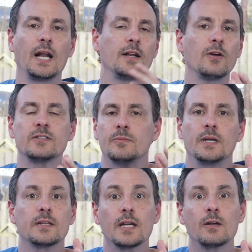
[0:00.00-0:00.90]
And I know that's the
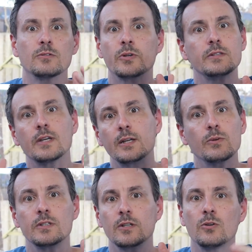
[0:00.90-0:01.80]
big thing. It was, well, he said he
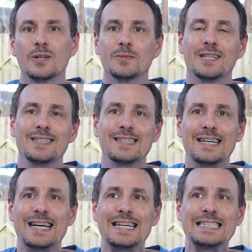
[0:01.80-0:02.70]
wouldn't do it. I'm like,
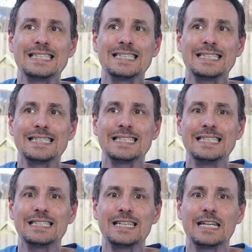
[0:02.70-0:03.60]
uh,
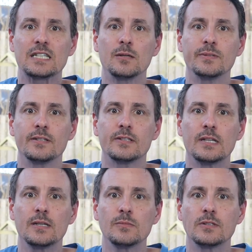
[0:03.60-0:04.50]
didn't he say that a couple other
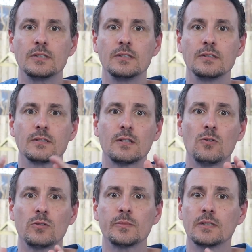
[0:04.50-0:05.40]
times? And he
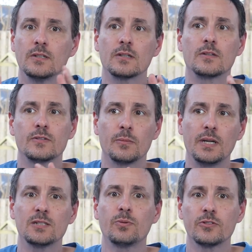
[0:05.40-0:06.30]
sold. I'm like, look, if the
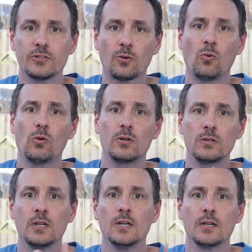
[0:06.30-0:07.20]
man's pushing the
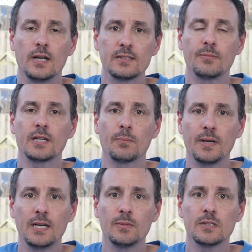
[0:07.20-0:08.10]
corner, has to make a
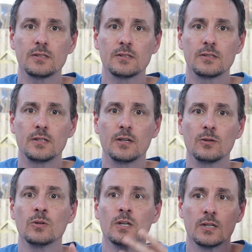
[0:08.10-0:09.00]
payment, you
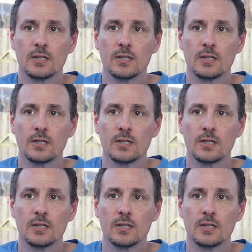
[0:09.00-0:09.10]
know,